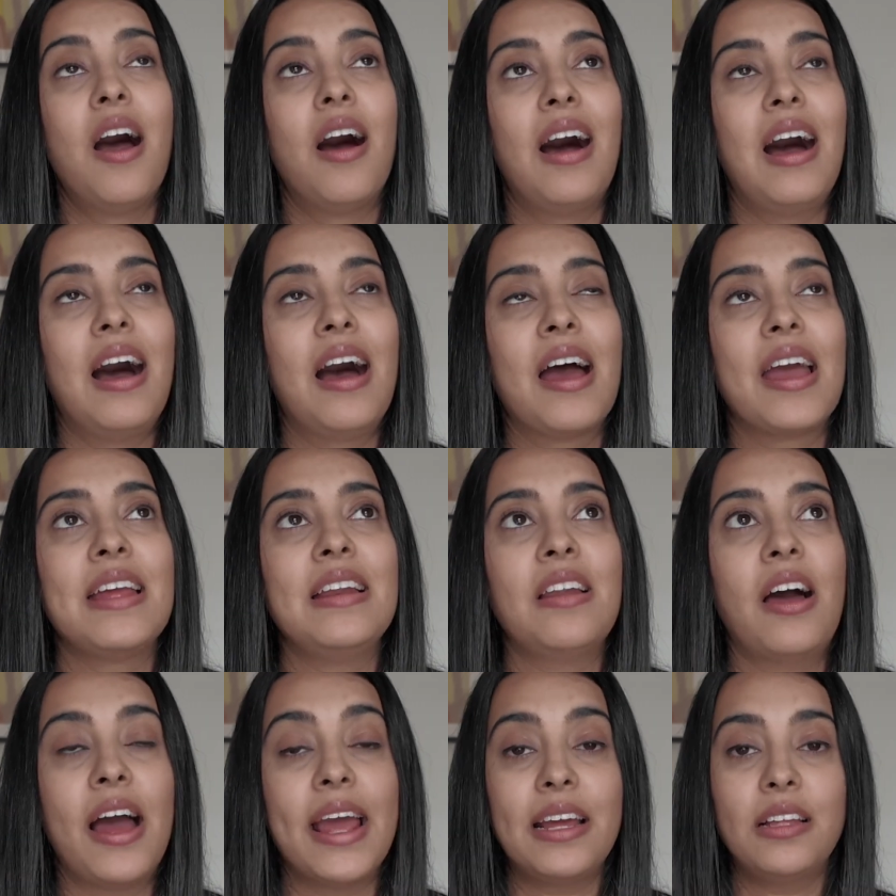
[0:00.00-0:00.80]
I
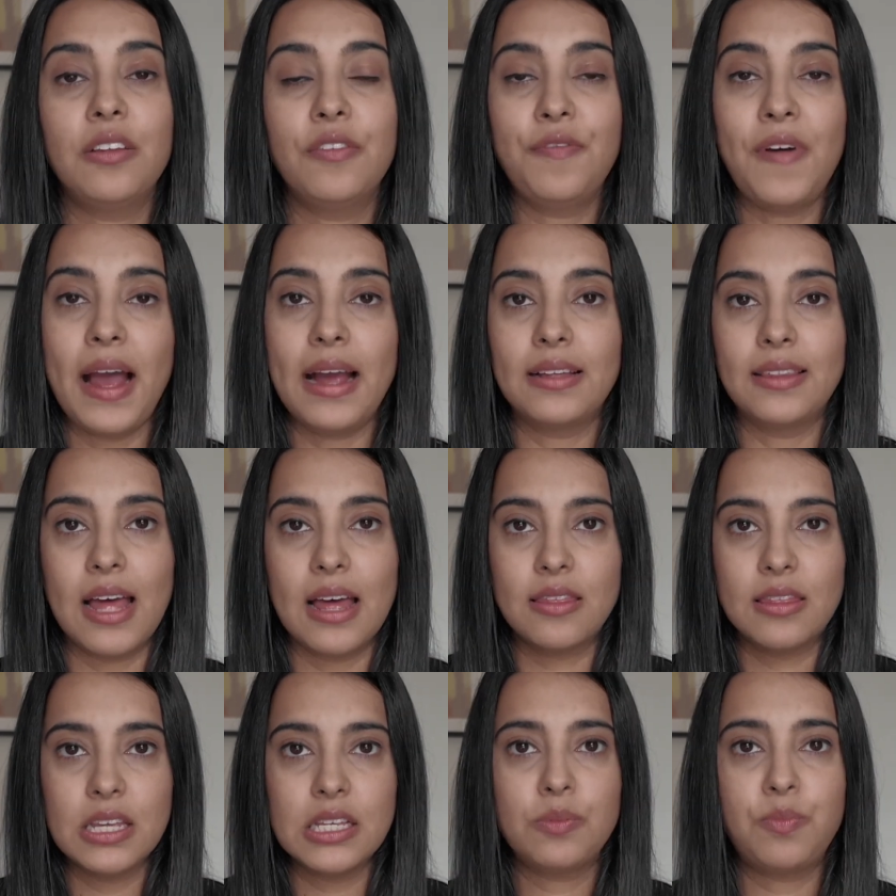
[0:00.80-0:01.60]
like the fact
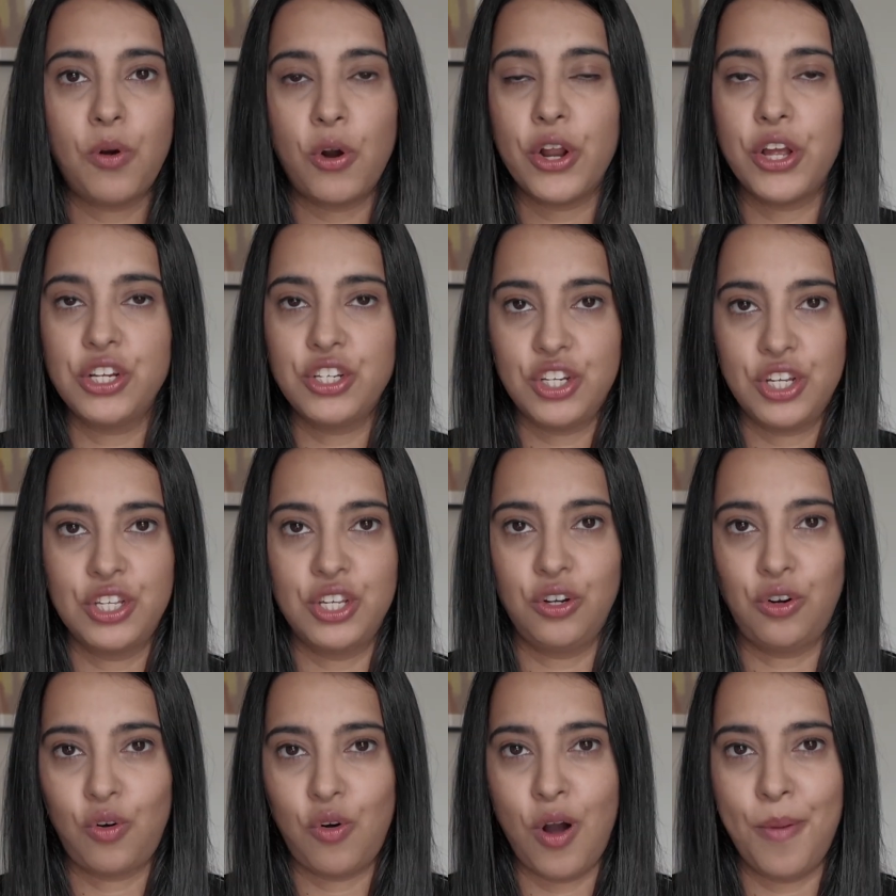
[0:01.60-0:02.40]
that this product
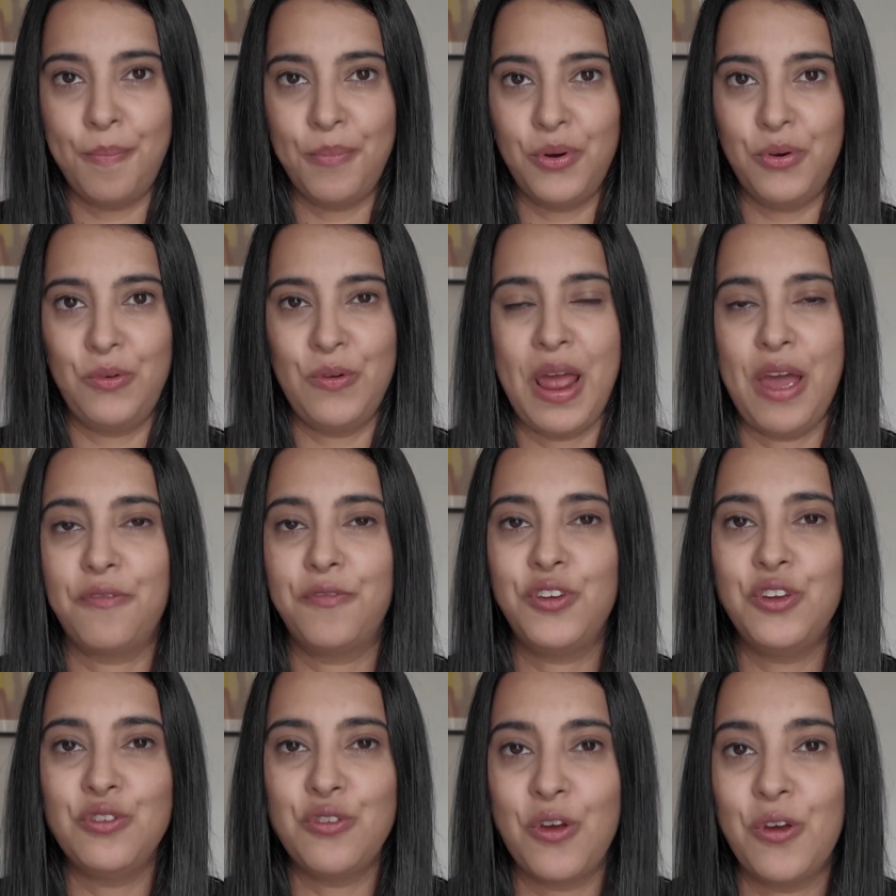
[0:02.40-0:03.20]
doesn't crumble. Now, if
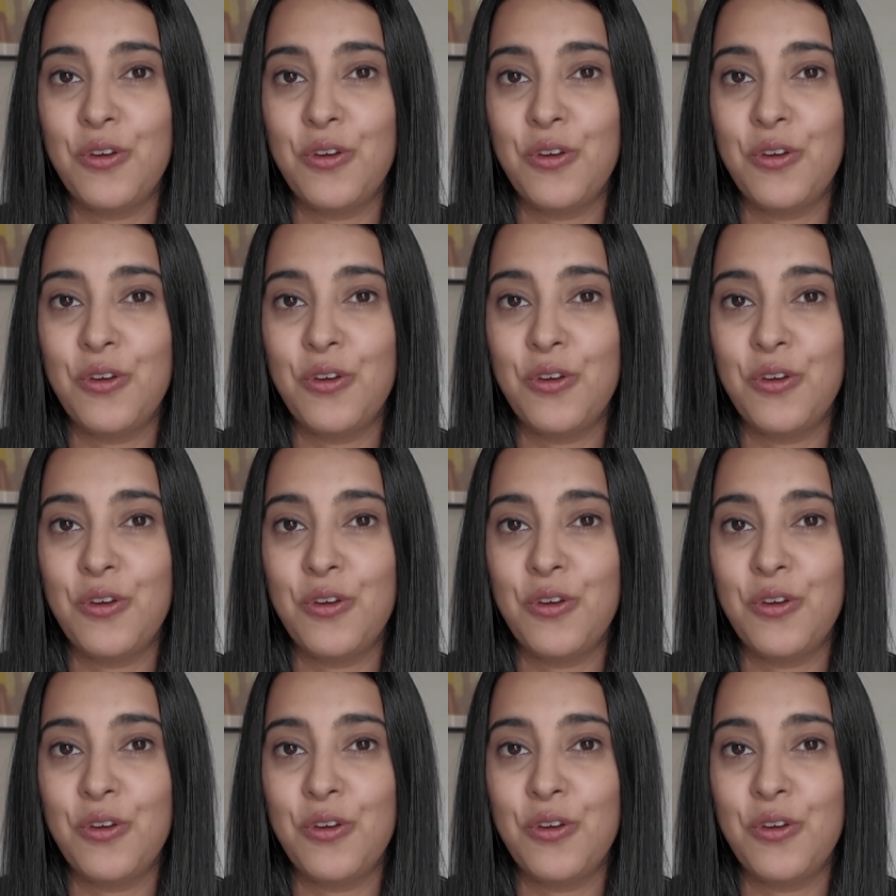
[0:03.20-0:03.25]
you